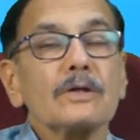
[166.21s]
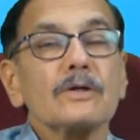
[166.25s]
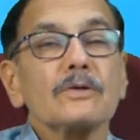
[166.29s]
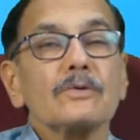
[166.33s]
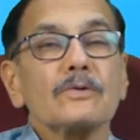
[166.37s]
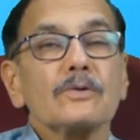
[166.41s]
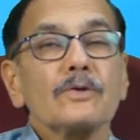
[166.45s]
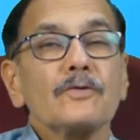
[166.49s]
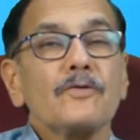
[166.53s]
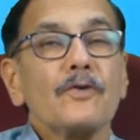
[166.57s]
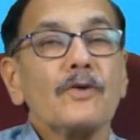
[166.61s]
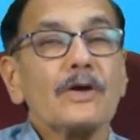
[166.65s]

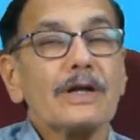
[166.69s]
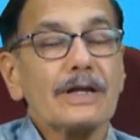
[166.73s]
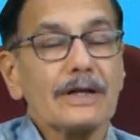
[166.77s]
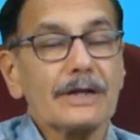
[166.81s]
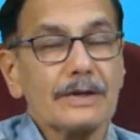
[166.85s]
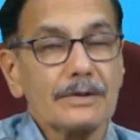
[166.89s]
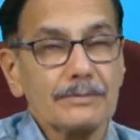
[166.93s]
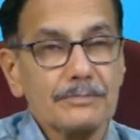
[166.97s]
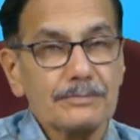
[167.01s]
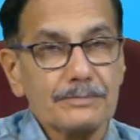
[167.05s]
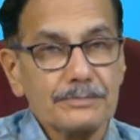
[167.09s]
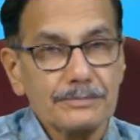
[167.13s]
So
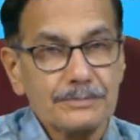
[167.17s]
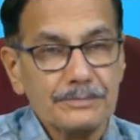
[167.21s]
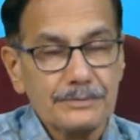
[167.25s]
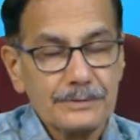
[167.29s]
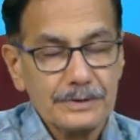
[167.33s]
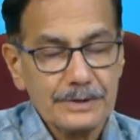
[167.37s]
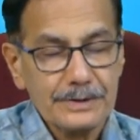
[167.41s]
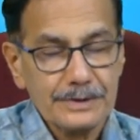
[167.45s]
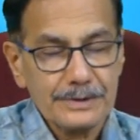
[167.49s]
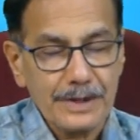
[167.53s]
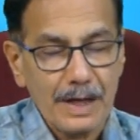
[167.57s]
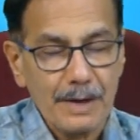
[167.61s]
for
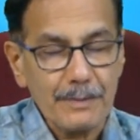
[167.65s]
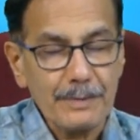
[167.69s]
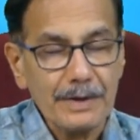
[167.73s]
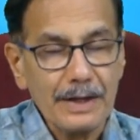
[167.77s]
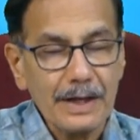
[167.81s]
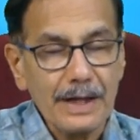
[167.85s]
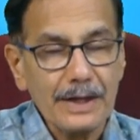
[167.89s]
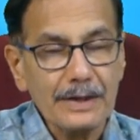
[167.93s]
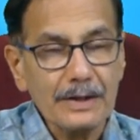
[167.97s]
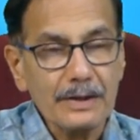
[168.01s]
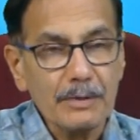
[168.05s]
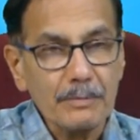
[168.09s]

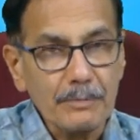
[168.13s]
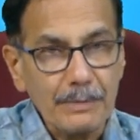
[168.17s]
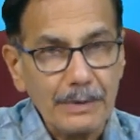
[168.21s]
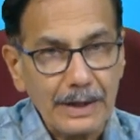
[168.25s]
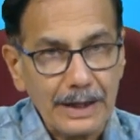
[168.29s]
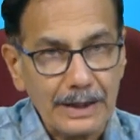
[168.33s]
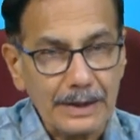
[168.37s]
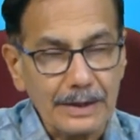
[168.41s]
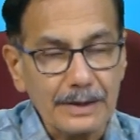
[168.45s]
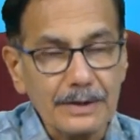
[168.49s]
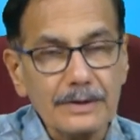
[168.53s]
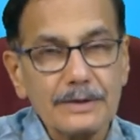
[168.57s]
stamina in the
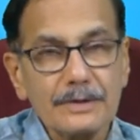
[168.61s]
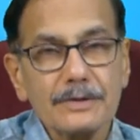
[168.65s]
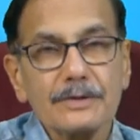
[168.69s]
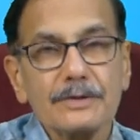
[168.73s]
bed,